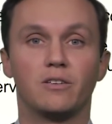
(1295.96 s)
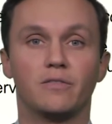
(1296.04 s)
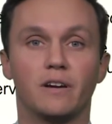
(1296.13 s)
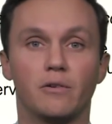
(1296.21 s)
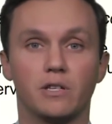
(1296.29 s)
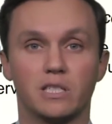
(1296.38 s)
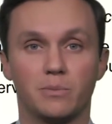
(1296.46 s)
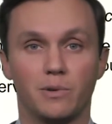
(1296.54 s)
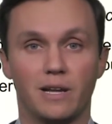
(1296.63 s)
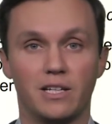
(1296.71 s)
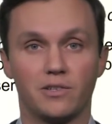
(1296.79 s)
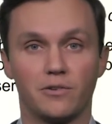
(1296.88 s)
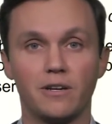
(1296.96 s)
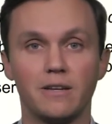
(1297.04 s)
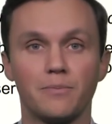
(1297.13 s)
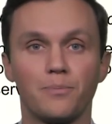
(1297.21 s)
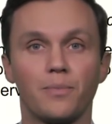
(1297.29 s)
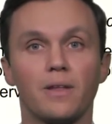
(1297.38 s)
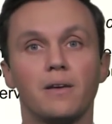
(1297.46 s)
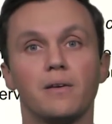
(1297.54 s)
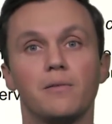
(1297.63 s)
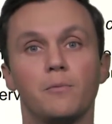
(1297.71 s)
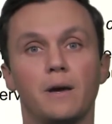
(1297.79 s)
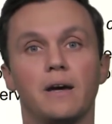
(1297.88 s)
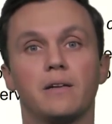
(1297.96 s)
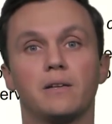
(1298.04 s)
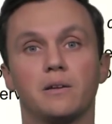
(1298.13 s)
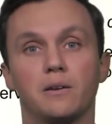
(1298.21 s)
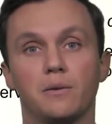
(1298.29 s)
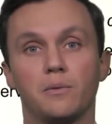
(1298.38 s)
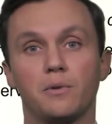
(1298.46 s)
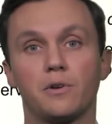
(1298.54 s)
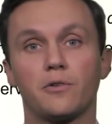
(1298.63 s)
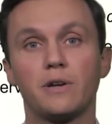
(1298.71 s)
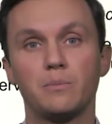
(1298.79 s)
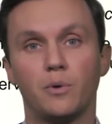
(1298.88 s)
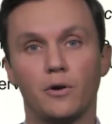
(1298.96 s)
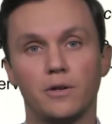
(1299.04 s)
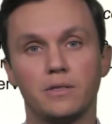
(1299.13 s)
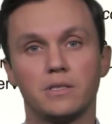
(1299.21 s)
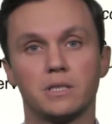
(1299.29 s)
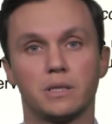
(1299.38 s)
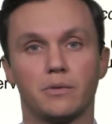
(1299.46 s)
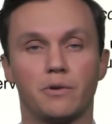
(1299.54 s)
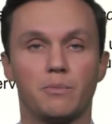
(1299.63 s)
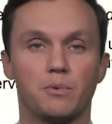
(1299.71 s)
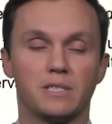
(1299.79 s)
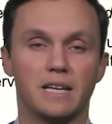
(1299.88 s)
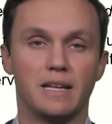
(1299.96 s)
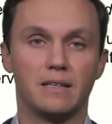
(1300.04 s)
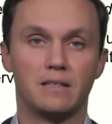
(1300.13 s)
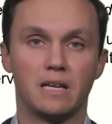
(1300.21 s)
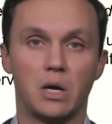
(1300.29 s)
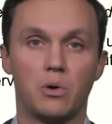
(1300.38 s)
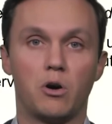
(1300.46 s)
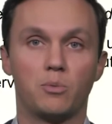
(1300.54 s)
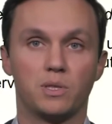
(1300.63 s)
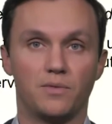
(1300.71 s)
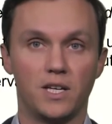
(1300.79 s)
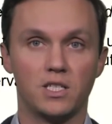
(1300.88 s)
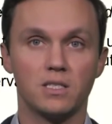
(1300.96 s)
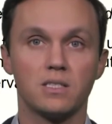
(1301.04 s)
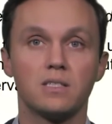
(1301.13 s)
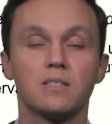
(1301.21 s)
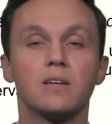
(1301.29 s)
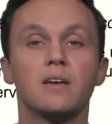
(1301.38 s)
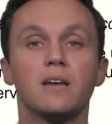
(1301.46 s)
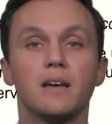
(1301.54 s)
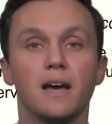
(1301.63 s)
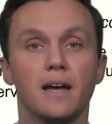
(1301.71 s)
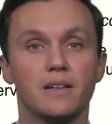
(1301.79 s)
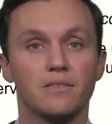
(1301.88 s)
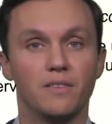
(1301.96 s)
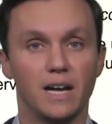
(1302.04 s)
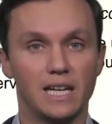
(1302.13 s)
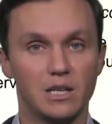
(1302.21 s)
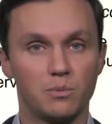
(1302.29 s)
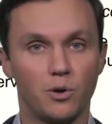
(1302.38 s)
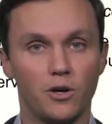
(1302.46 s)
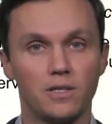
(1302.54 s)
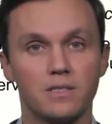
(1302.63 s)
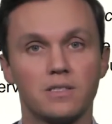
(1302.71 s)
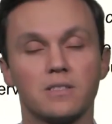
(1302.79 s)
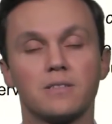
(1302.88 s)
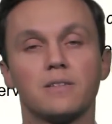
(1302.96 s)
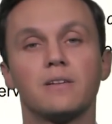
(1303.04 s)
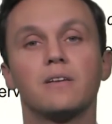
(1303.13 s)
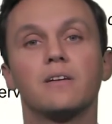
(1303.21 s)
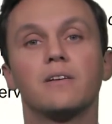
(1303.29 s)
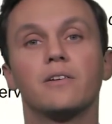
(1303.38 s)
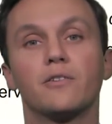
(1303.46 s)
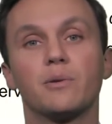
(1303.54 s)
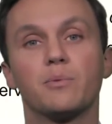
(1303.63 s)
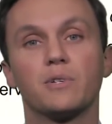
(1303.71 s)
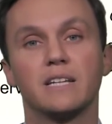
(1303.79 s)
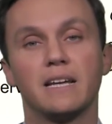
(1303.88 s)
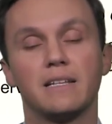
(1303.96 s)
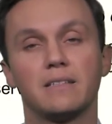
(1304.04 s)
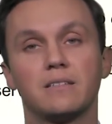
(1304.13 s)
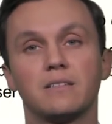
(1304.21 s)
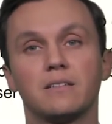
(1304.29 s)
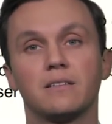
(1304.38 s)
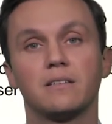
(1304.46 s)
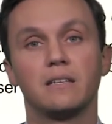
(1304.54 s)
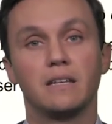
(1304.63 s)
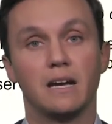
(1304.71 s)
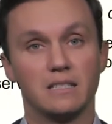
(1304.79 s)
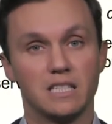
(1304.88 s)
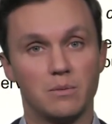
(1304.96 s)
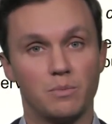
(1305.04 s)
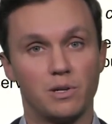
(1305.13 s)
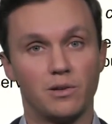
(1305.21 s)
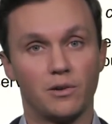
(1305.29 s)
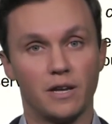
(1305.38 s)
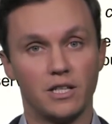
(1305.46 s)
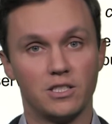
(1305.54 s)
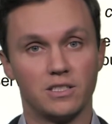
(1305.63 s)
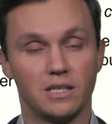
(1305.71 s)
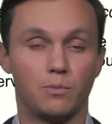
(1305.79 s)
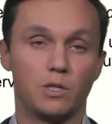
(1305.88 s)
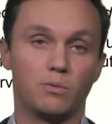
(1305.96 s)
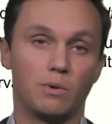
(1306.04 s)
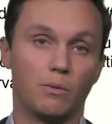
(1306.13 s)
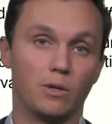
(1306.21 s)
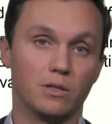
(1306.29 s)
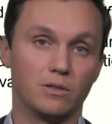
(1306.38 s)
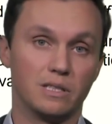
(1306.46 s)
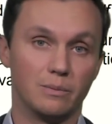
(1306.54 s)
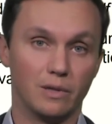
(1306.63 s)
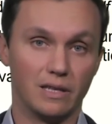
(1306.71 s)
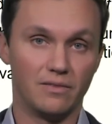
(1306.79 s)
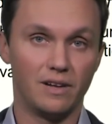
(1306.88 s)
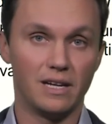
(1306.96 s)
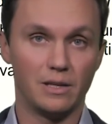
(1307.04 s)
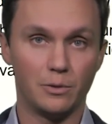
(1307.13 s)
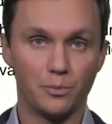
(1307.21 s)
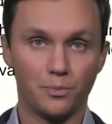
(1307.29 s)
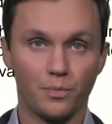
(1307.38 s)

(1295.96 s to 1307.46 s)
of our simulation grid, where the green points represent our observations and the violet points represent the unsampled locations at which we want to simulate a value.